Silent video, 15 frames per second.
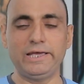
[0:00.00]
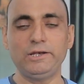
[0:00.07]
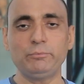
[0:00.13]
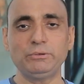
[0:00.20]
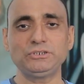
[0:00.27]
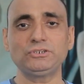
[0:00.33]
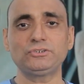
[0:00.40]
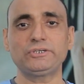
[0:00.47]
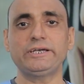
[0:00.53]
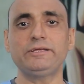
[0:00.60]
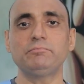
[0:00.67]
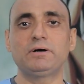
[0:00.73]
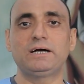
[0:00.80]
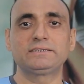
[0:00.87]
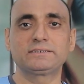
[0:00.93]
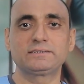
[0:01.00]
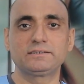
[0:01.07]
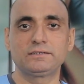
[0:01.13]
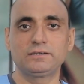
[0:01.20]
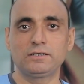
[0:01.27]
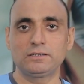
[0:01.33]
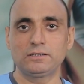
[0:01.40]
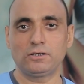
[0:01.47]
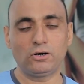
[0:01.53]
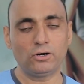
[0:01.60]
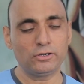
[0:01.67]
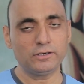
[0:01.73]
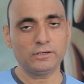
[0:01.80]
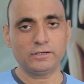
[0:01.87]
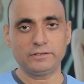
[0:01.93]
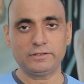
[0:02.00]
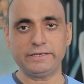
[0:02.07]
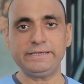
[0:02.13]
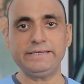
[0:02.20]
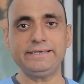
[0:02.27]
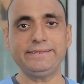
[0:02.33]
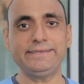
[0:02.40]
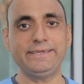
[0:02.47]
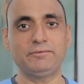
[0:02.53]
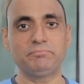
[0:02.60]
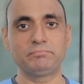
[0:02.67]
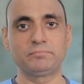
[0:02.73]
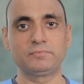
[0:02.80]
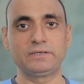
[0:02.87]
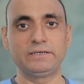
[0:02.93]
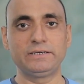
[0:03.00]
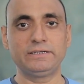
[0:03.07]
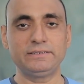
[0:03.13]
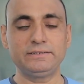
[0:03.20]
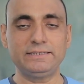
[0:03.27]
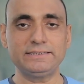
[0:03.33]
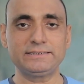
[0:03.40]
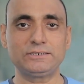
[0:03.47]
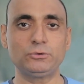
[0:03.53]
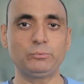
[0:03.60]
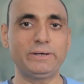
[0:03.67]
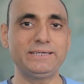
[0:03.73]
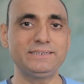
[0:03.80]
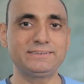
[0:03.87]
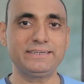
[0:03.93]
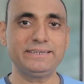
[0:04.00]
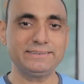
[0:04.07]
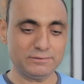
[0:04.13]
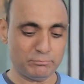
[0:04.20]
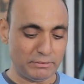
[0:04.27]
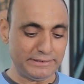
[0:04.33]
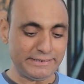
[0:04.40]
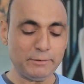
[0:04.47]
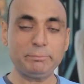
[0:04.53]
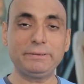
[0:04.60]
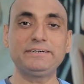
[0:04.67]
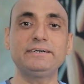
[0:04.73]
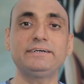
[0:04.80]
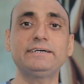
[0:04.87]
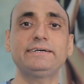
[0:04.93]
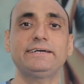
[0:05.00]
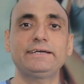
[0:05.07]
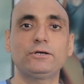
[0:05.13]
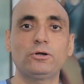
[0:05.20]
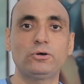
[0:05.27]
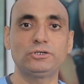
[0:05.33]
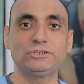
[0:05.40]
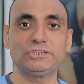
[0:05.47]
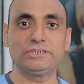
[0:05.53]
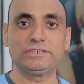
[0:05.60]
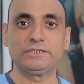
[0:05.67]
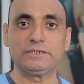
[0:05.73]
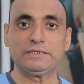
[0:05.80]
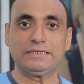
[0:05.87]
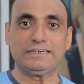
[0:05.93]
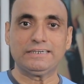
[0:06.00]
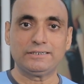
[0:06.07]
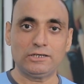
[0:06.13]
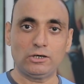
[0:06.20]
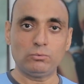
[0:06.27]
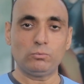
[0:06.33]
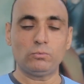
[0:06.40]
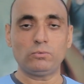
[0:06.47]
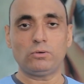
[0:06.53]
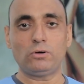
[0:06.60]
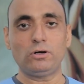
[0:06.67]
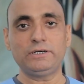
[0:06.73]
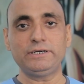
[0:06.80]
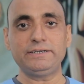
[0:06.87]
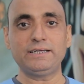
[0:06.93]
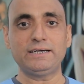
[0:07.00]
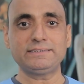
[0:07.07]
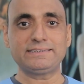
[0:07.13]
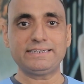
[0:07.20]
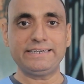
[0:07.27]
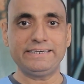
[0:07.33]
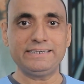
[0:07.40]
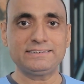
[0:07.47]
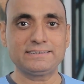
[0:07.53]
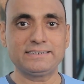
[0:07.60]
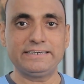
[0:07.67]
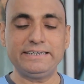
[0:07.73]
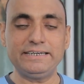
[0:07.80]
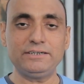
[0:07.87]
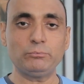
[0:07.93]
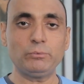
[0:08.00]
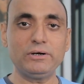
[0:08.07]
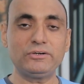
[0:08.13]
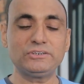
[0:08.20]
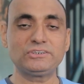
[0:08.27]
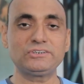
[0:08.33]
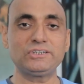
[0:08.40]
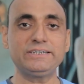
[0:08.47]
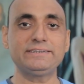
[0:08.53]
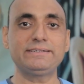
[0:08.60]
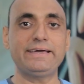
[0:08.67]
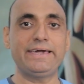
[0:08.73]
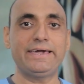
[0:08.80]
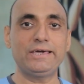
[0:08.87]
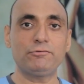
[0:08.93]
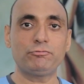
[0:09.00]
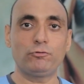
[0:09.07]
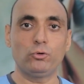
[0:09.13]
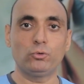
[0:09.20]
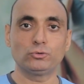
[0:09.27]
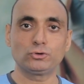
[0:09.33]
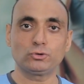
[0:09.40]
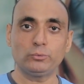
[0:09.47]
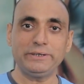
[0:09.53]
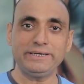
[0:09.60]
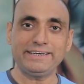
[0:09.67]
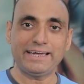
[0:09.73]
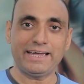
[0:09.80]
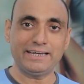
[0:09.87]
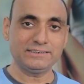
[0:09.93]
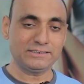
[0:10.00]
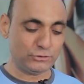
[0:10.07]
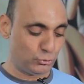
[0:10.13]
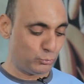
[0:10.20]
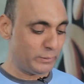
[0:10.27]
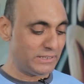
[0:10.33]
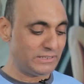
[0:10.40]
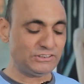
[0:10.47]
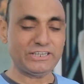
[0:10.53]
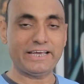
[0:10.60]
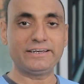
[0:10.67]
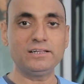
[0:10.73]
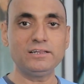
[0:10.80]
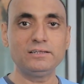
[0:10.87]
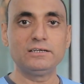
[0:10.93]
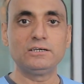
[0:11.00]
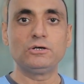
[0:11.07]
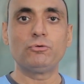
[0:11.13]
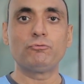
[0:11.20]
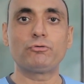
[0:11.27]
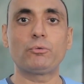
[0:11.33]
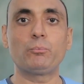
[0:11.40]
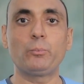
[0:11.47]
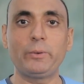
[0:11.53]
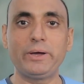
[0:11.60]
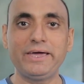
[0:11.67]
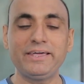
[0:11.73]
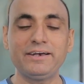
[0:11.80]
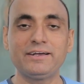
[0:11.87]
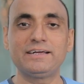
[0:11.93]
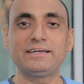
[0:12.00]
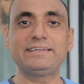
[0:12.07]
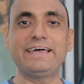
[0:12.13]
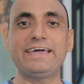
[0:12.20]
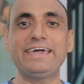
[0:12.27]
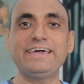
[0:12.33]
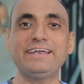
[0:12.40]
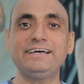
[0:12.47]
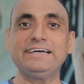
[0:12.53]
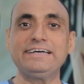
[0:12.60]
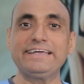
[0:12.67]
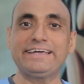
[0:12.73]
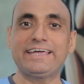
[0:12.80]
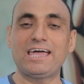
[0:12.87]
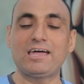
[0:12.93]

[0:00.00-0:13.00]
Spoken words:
Elevation training mask or the ETM, this device is a multi-patented technology. Now all it does is it will restrict the airflow, so it has a dual channel from where the air intake